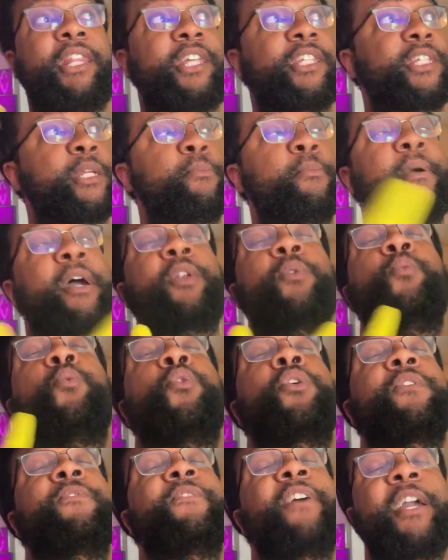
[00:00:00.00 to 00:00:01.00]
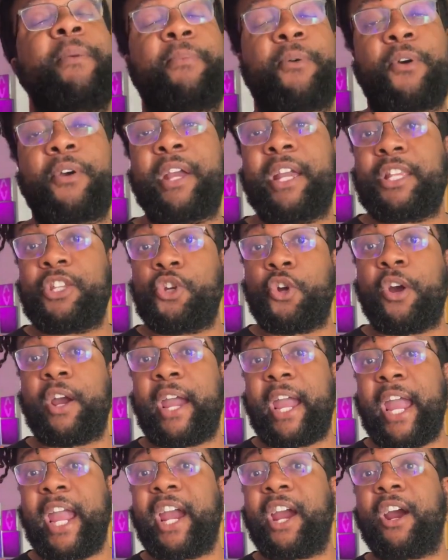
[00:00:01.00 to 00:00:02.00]
There's some amount of water vapor in
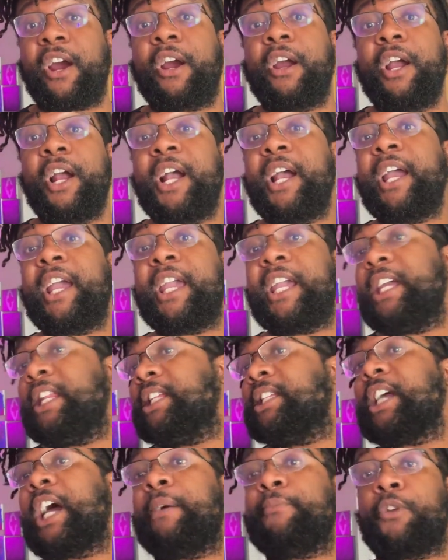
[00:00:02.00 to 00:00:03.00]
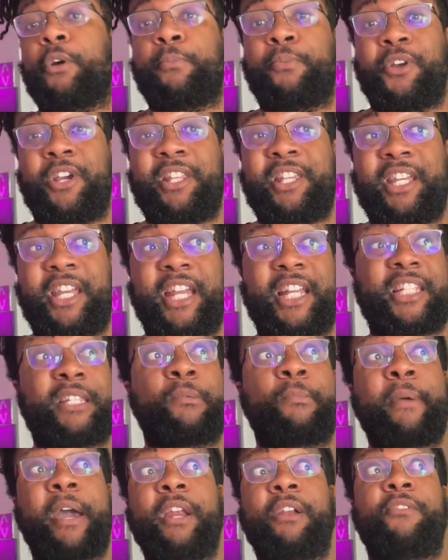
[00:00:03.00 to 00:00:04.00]
your air anytime you're breathing in,
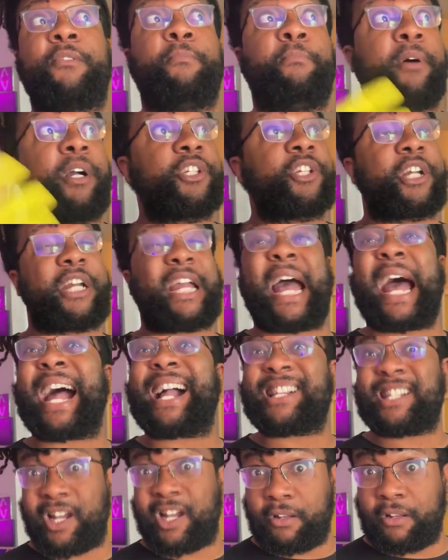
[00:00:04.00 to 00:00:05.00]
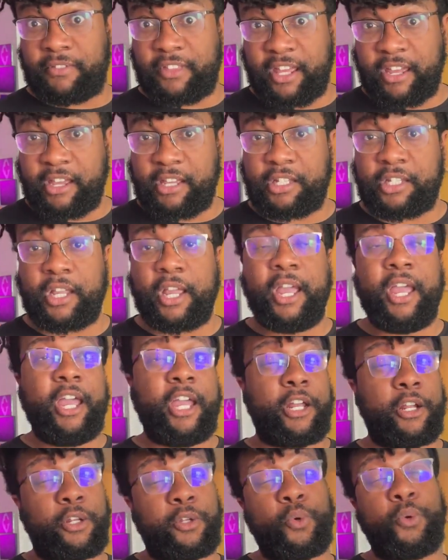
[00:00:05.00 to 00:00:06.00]
some amount of a bunch of cocktail of things,
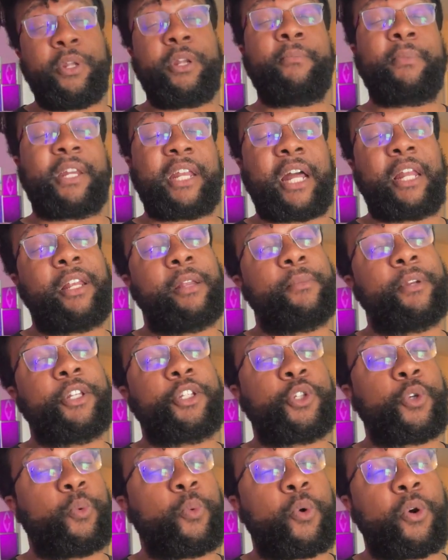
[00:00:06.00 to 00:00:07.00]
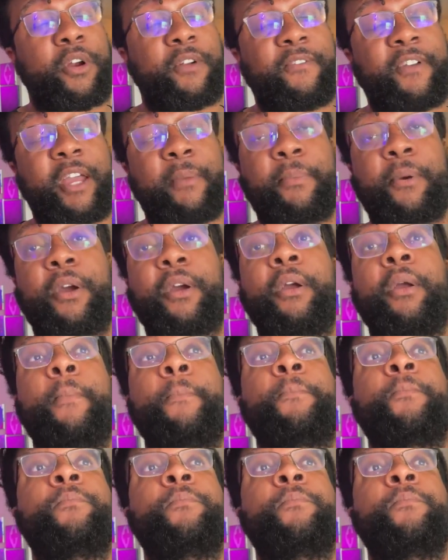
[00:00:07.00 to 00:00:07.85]
including but not limited to water vapor.